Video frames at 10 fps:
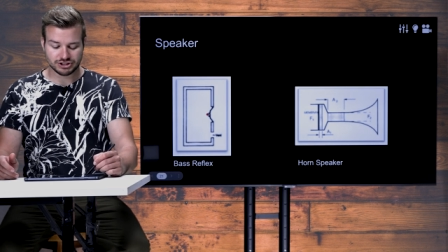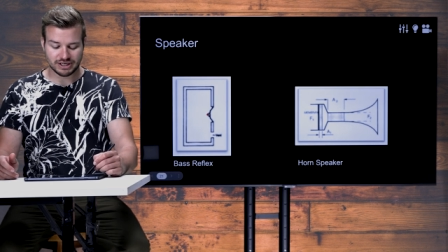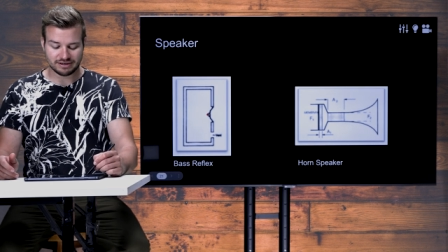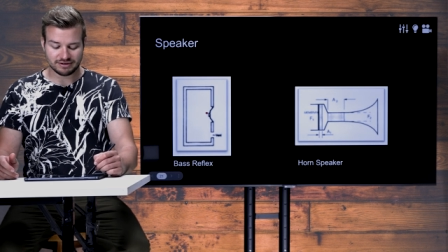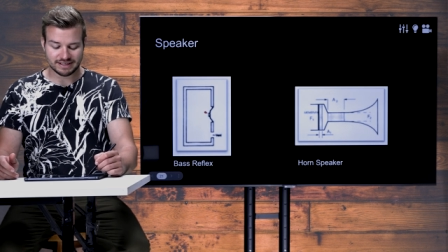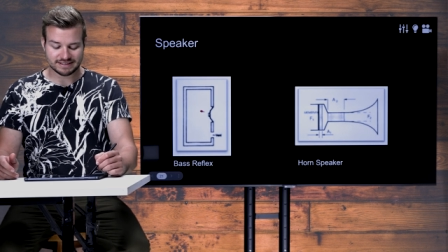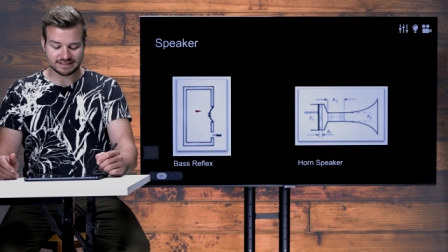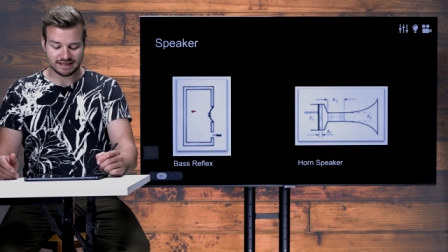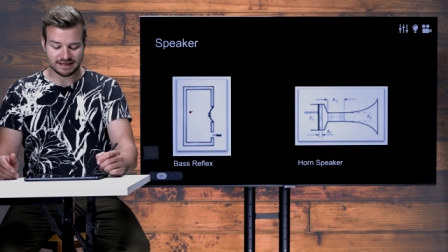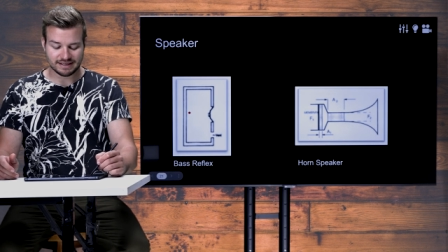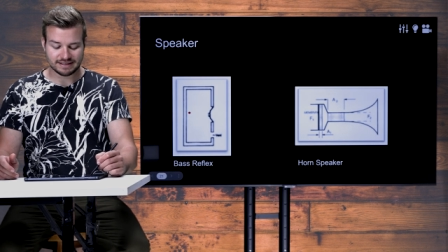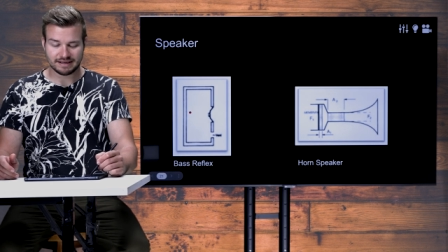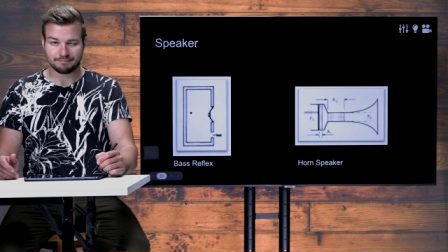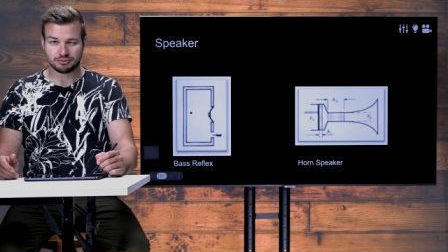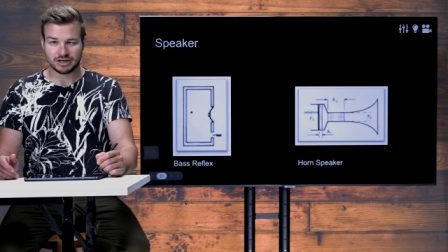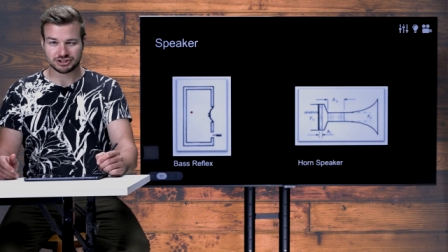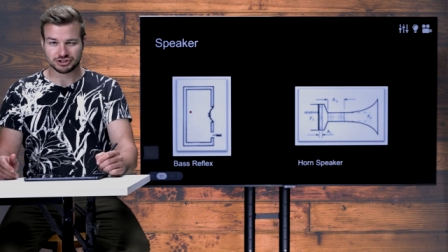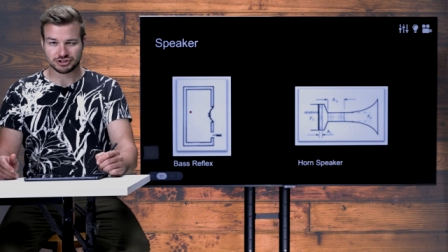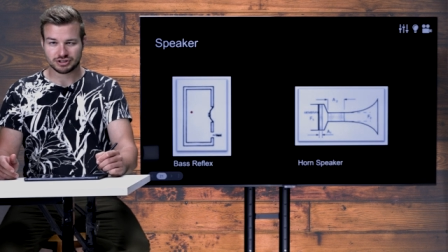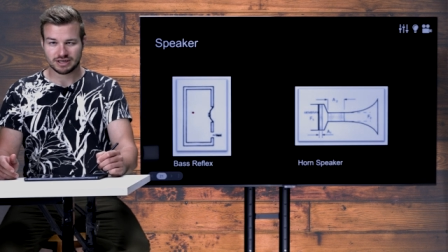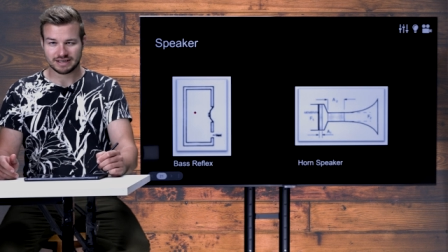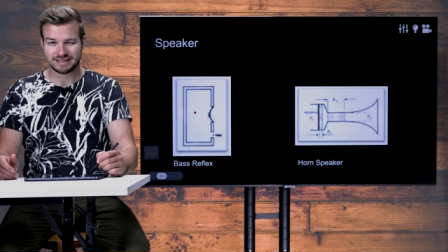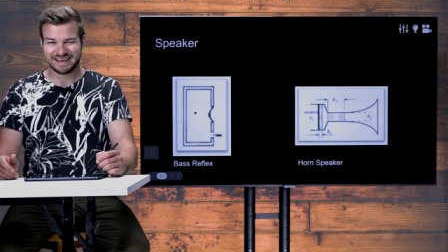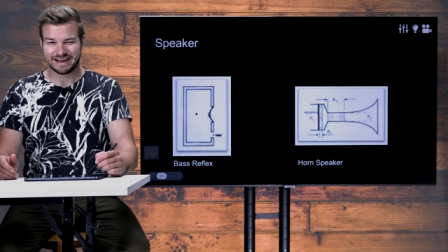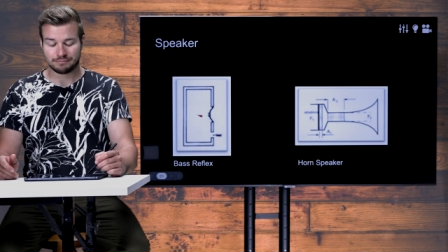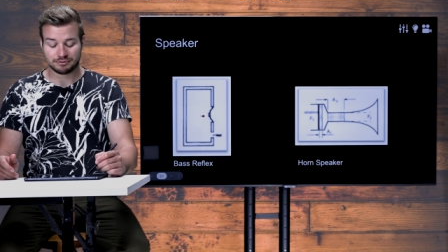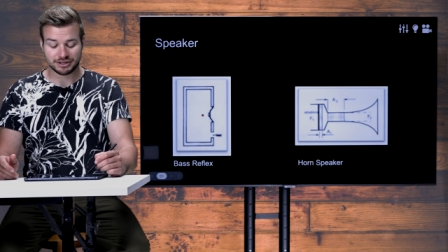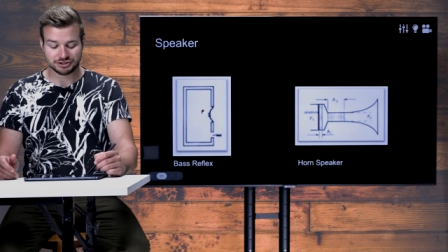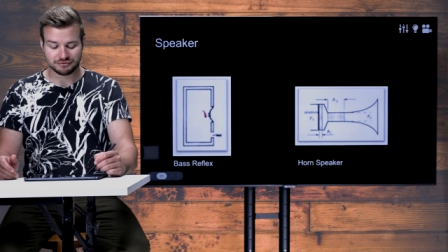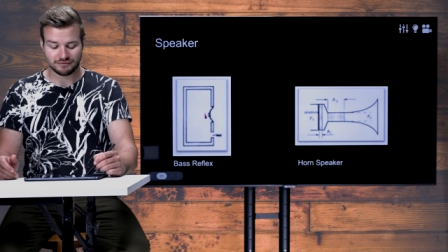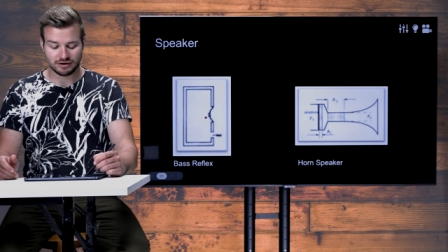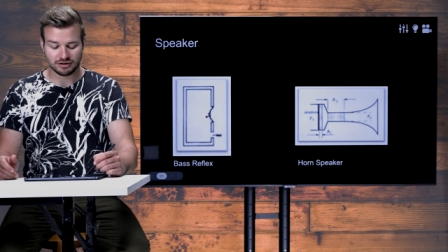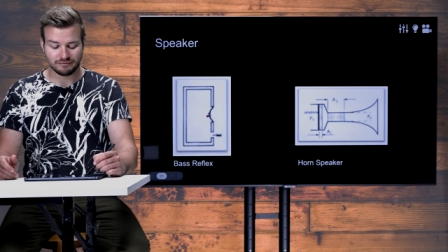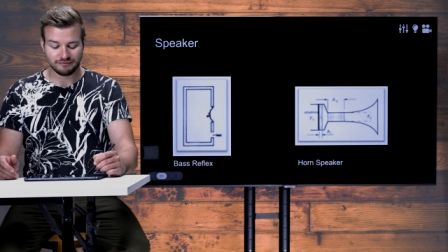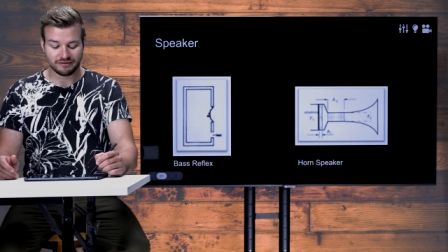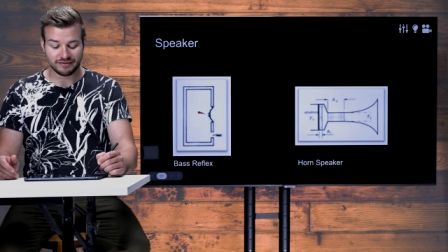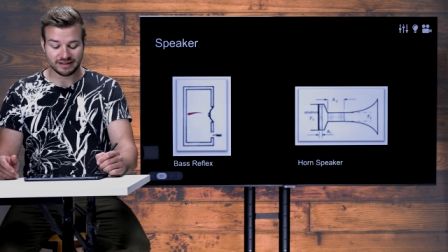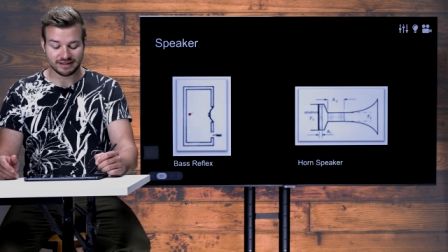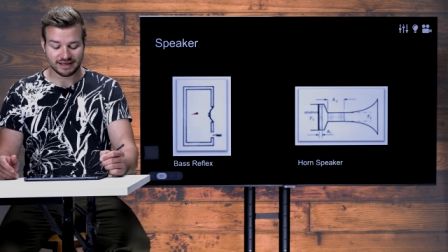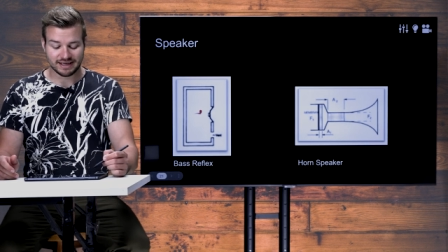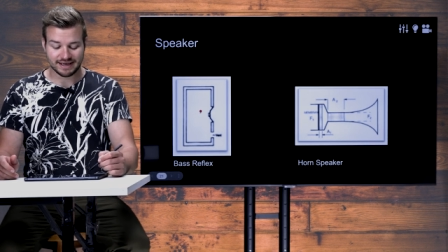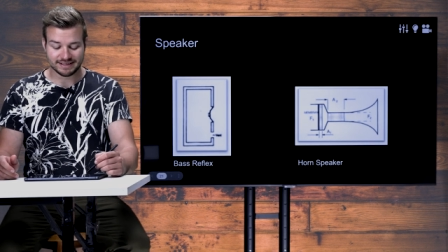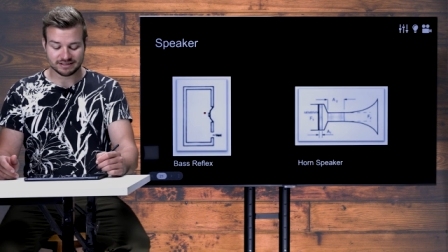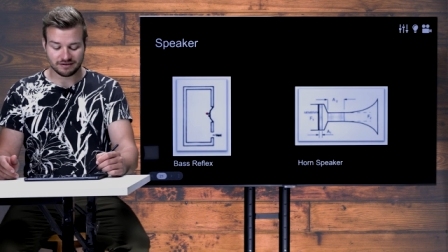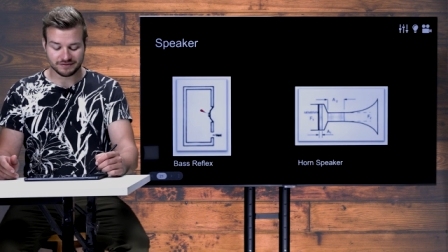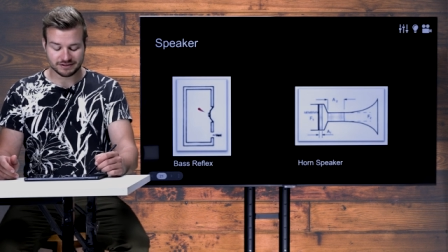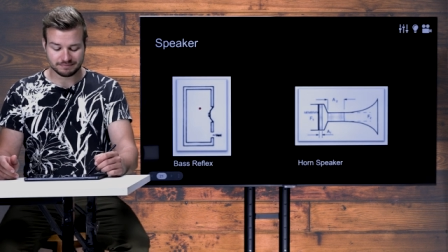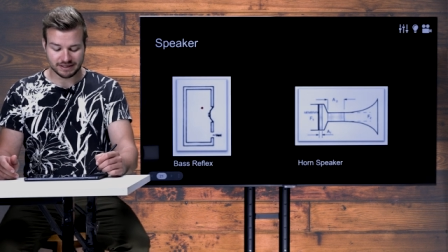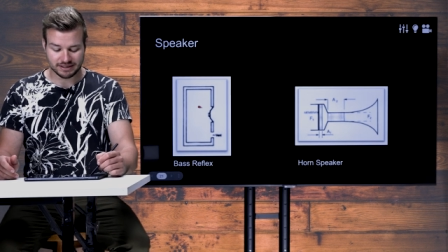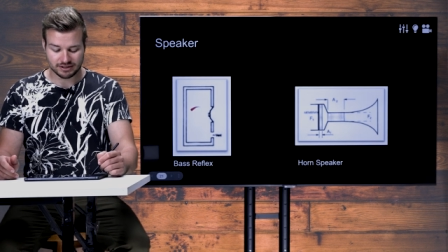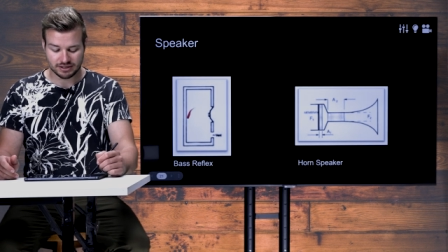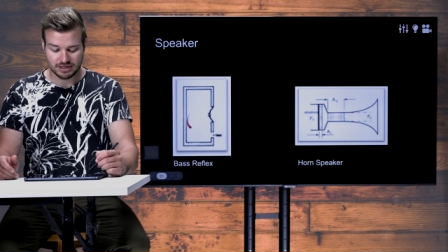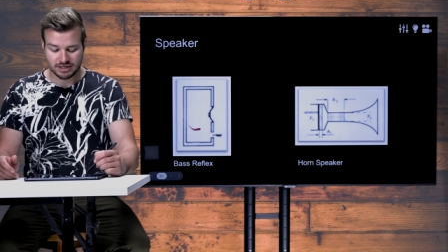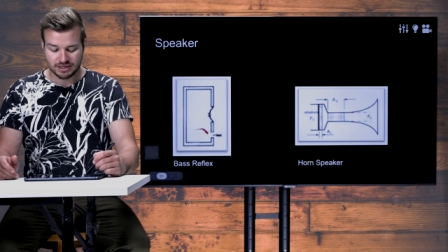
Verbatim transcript: generates the, the pressure, like the air pressure volume within the case of the speaker.